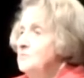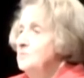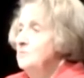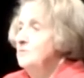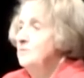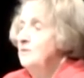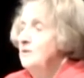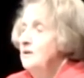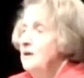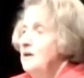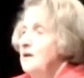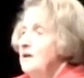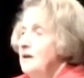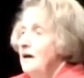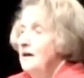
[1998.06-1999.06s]
to
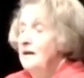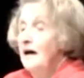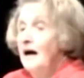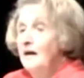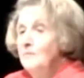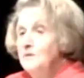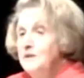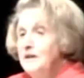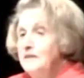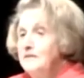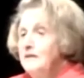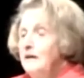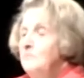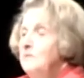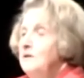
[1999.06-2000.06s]

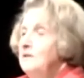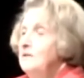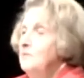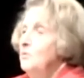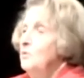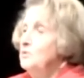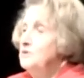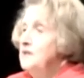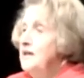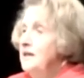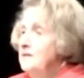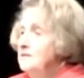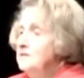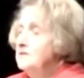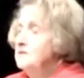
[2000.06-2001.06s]
accommodate them in the
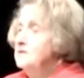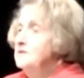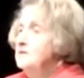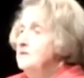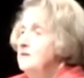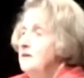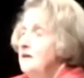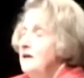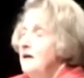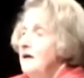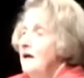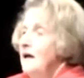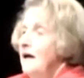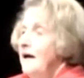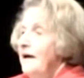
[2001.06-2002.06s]
hotels
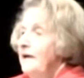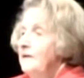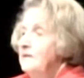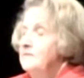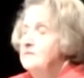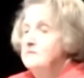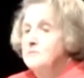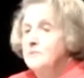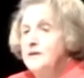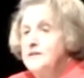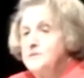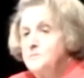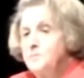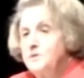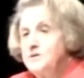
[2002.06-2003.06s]
and
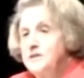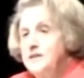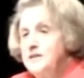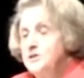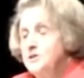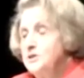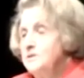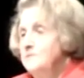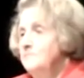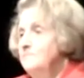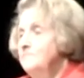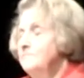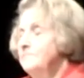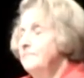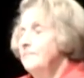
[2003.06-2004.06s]
transportation
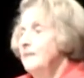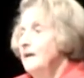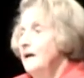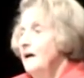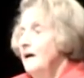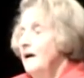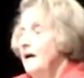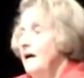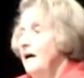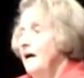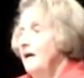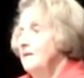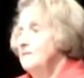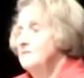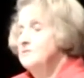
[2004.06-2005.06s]

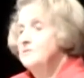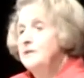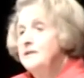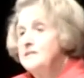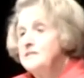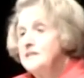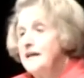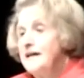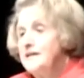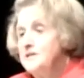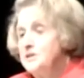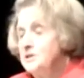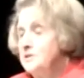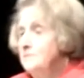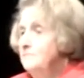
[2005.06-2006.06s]
and
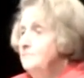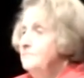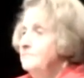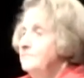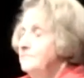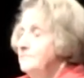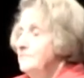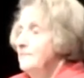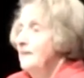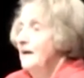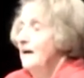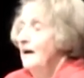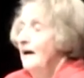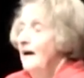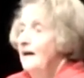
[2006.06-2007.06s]
translation.
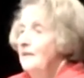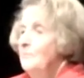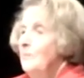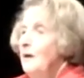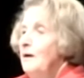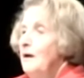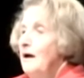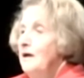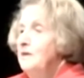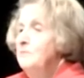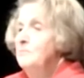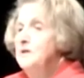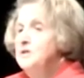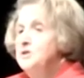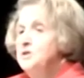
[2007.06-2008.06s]
And my other
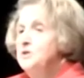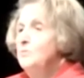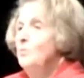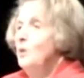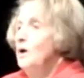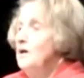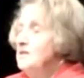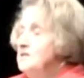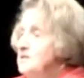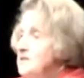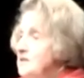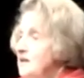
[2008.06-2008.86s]
mission was